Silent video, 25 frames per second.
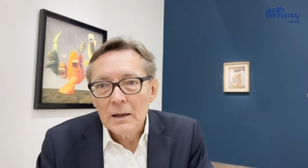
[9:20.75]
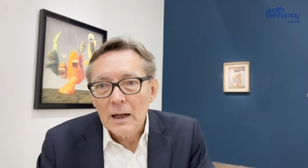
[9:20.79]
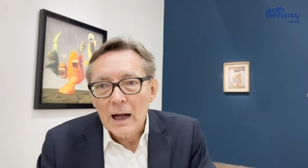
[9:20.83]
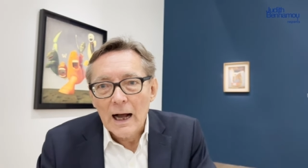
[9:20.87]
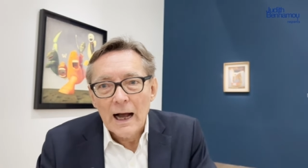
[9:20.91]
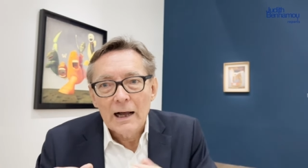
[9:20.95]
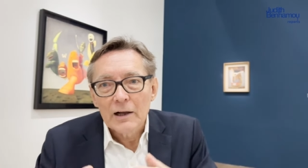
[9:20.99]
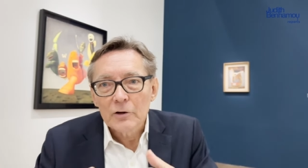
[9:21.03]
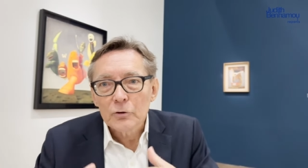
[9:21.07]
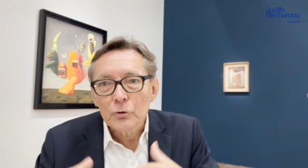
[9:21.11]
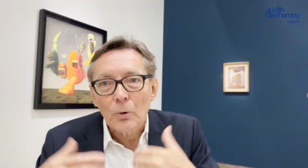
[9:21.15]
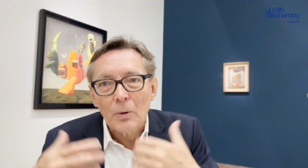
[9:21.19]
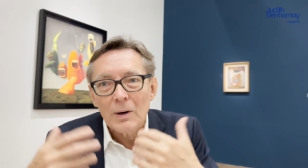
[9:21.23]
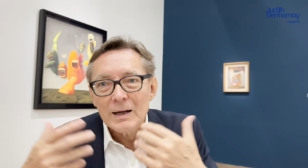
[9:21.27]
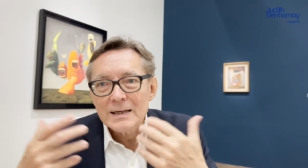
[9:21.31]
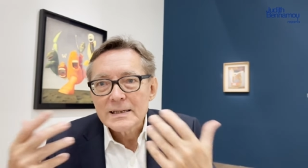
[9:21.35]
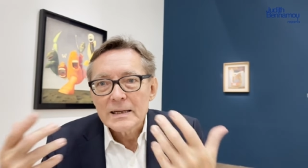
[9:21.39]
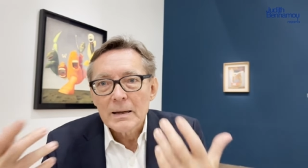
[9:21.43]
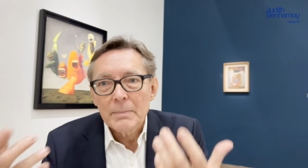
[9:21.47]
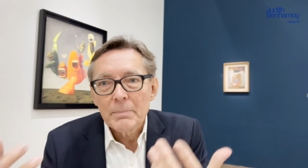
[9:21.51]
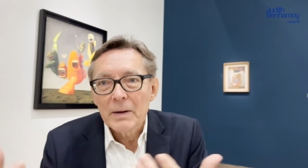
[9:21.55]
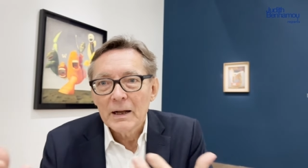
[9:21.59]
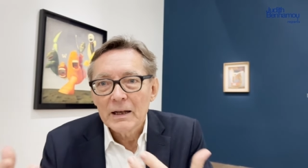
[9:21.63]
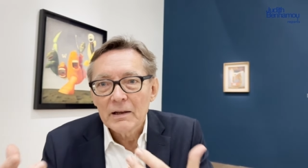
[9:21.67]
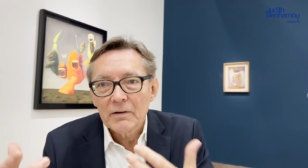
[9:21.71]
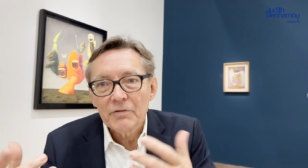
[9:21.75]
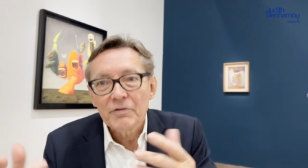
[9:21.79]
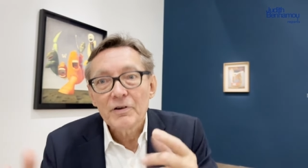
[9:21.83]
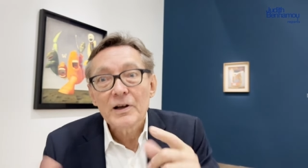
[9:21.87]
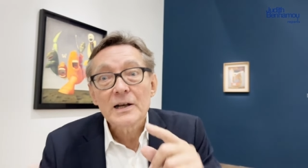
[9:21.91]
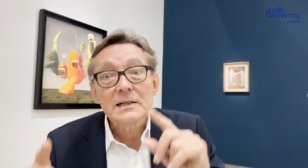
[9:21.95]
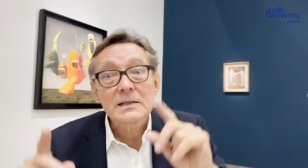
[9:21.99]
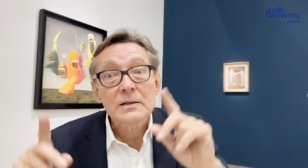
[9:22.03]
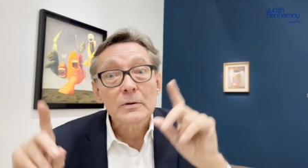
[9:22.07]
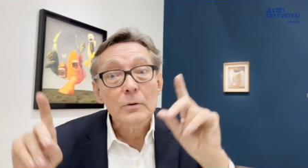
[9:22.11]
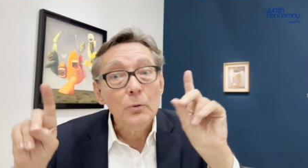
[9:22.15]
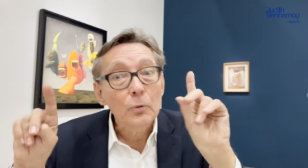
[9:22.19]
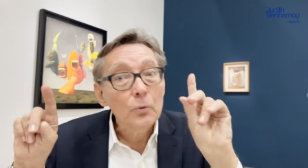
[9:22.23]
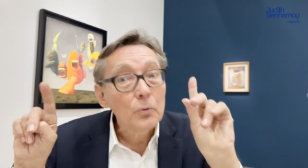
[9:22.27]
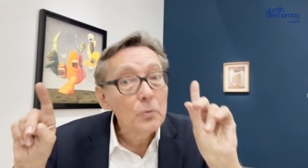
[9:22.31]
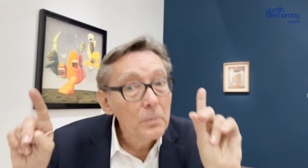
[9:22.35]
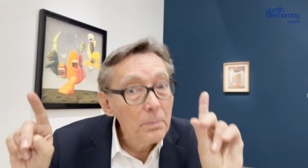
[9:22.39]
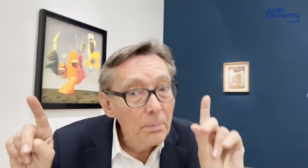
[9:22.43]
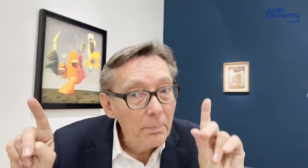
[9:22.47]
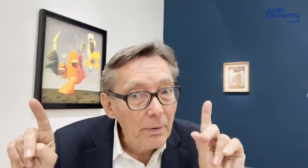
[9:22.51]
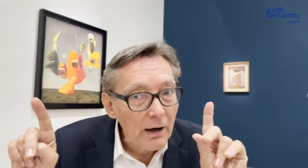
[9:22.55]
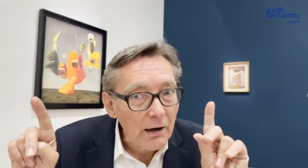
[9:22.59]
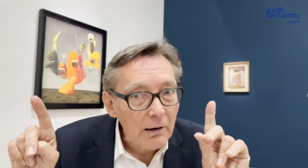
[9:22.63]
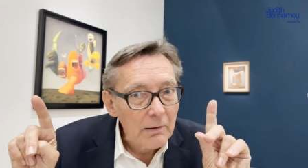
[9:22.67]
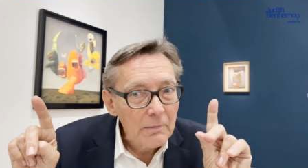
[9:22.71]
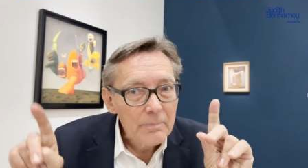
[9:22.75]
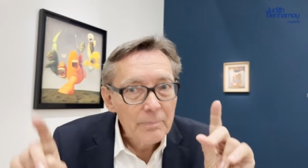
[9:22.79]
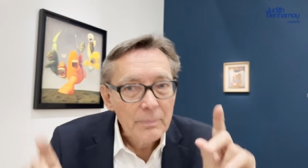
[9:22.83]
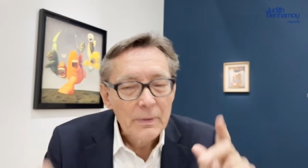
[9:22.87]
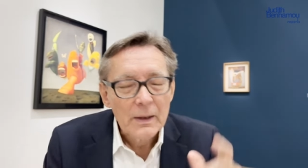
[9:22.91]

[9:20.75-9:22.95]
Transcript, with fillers: un troisième manifeste ou pas.